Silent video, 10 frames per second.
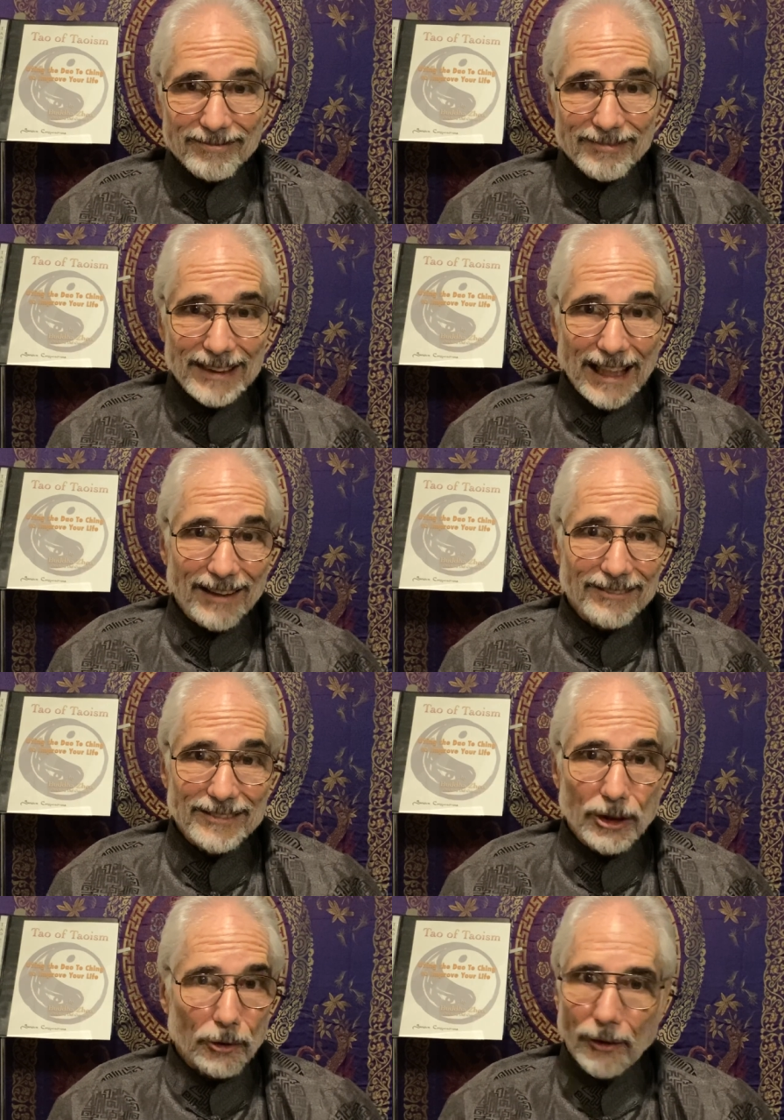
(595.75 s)
I
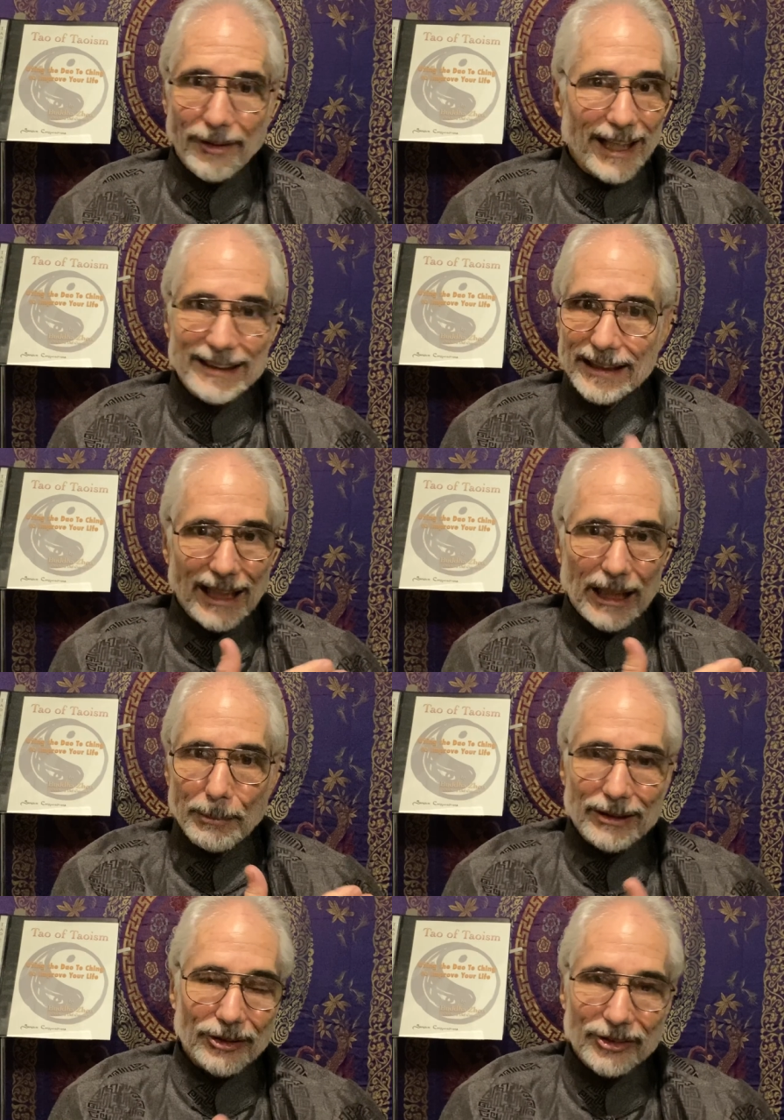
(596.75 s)
don't know, I think I should talk
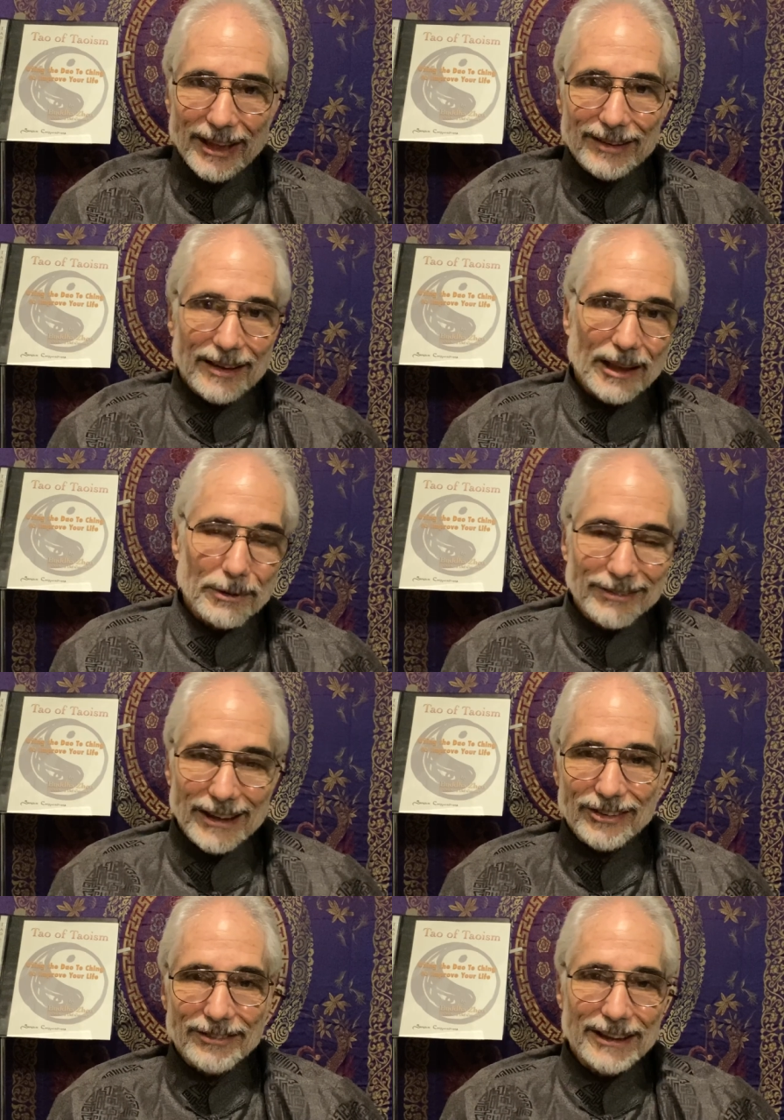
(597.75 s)
about those things on the
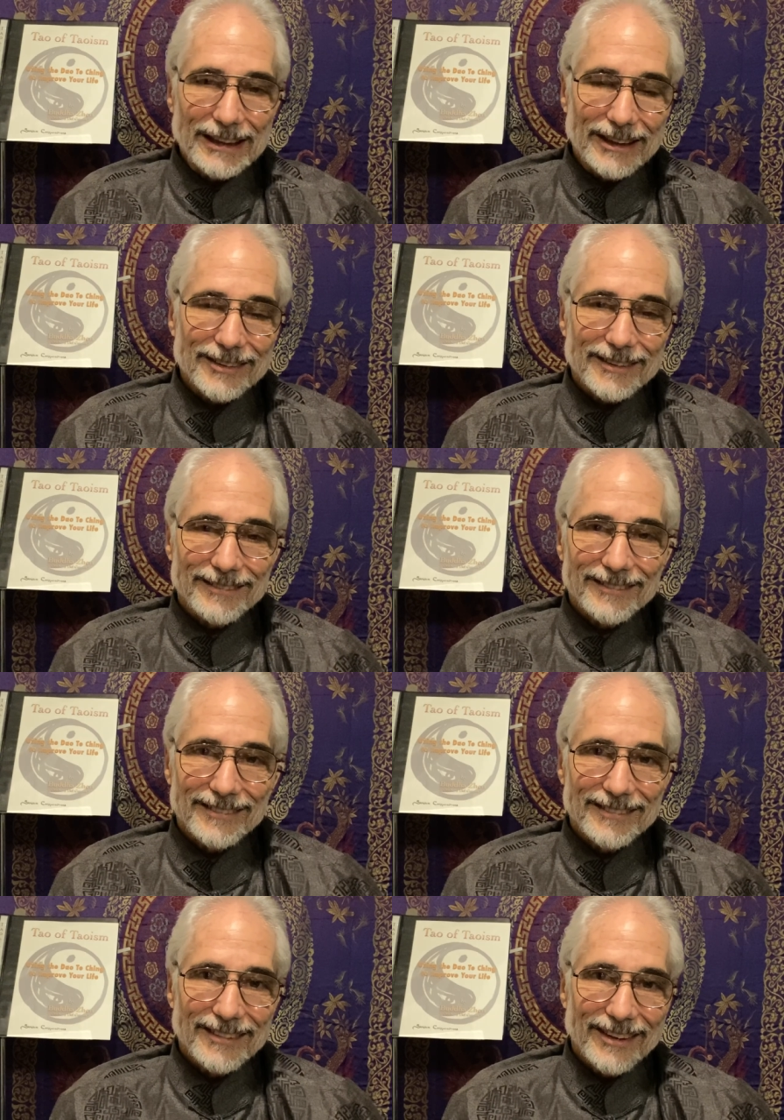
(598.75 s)
professional video. So.
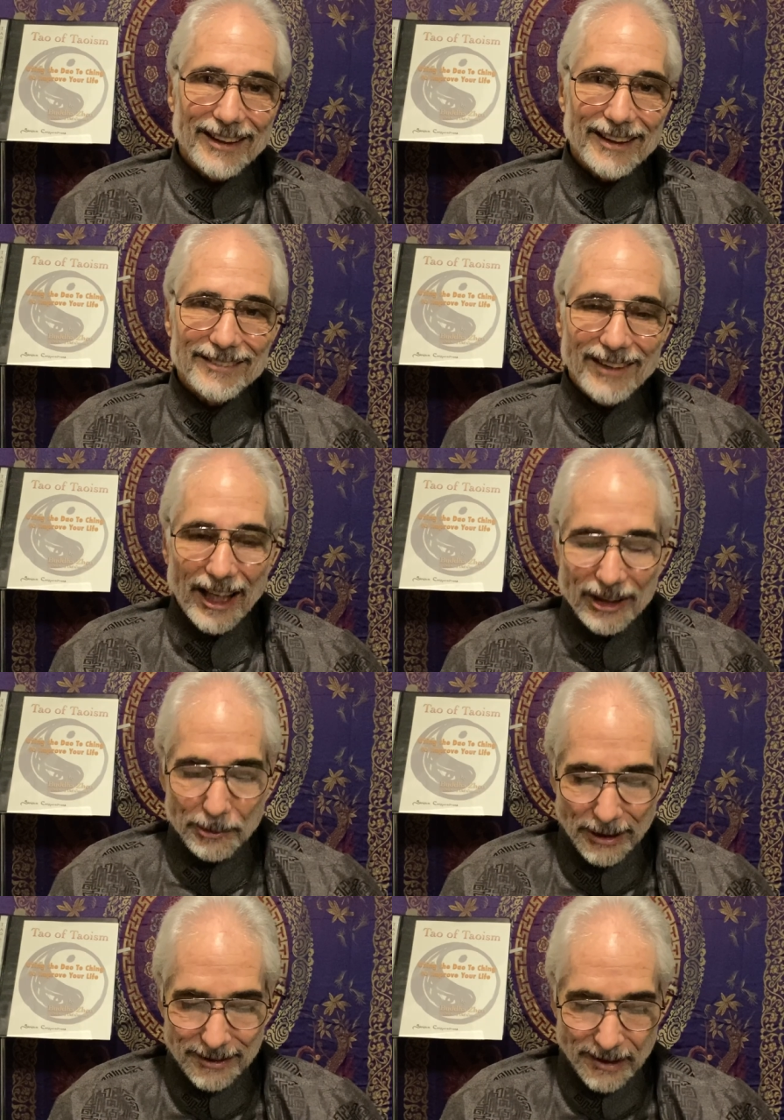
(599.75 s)
or the
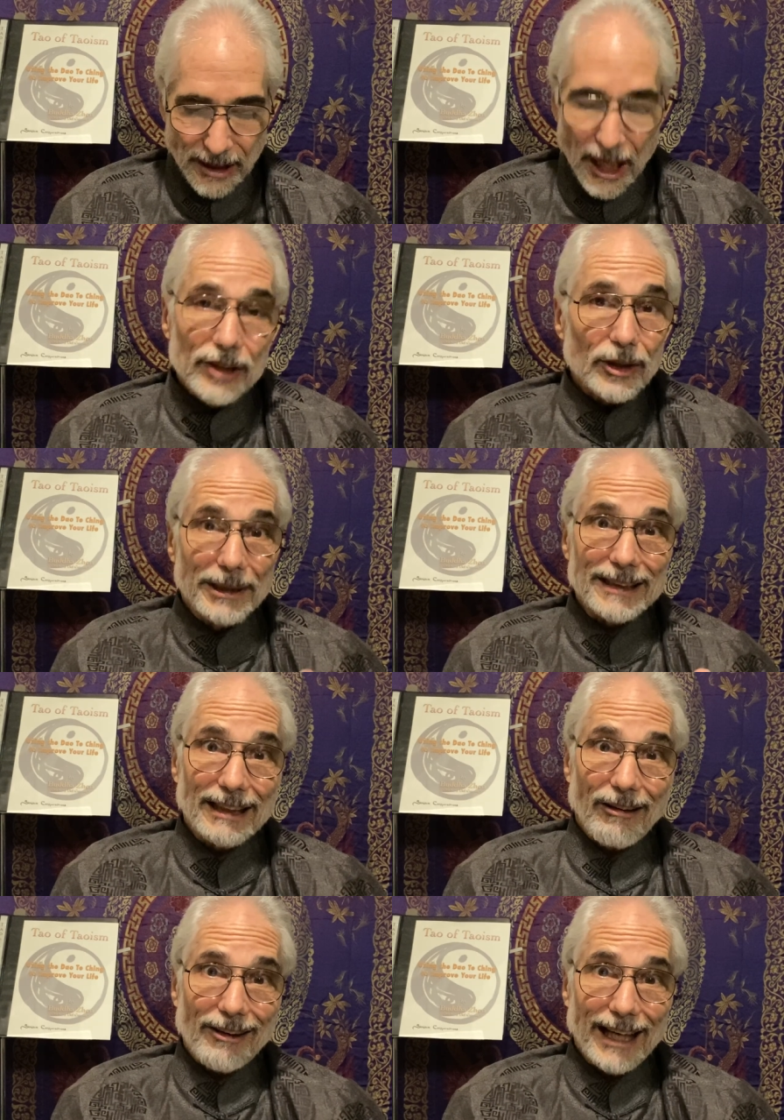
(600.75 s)
audiobook. So I'm getting it
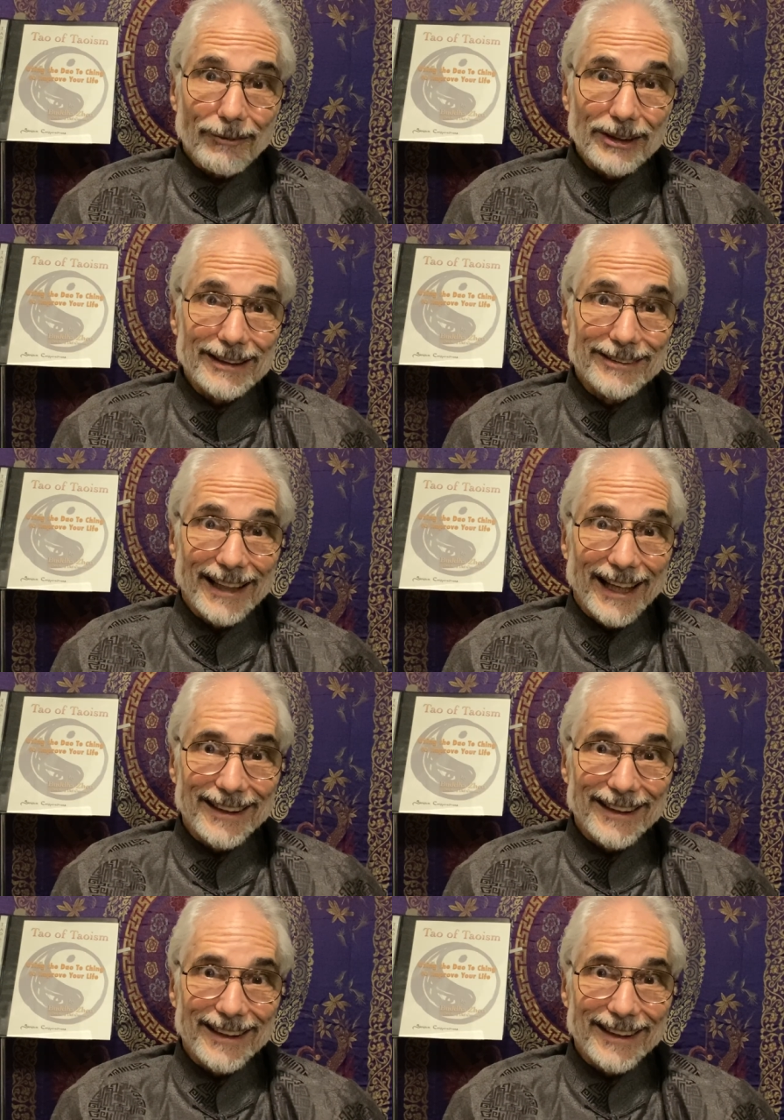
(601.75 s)
all out with you guys.